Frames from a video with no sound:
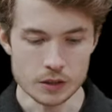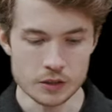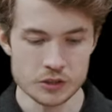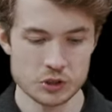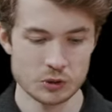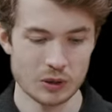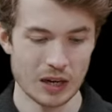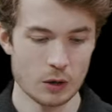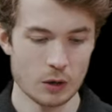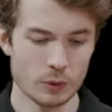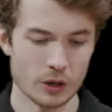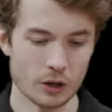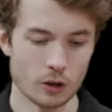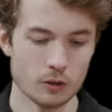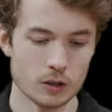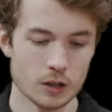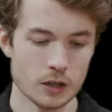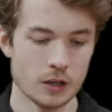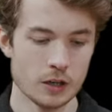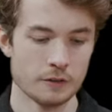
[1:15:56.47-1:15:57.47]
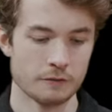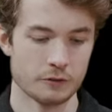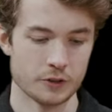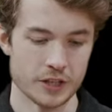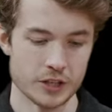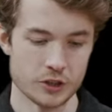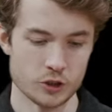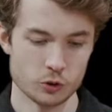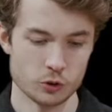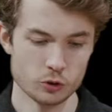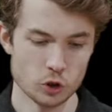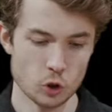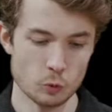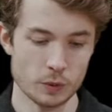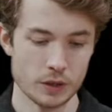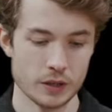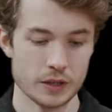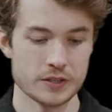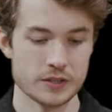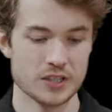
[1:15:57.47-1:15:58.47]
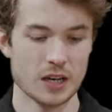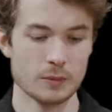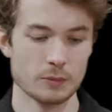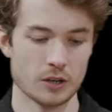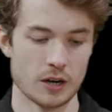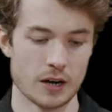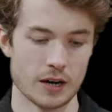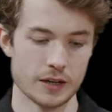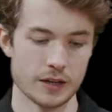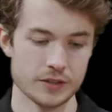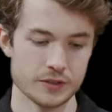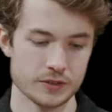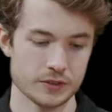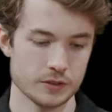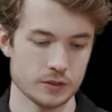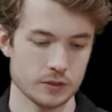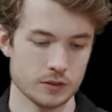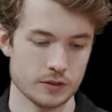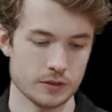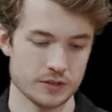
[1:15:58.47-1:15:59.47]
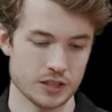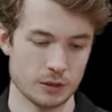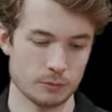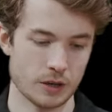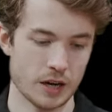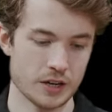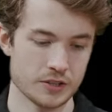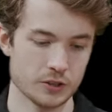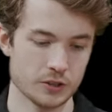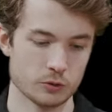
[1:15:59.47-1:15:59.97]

So I will, for each group, summarize, summarize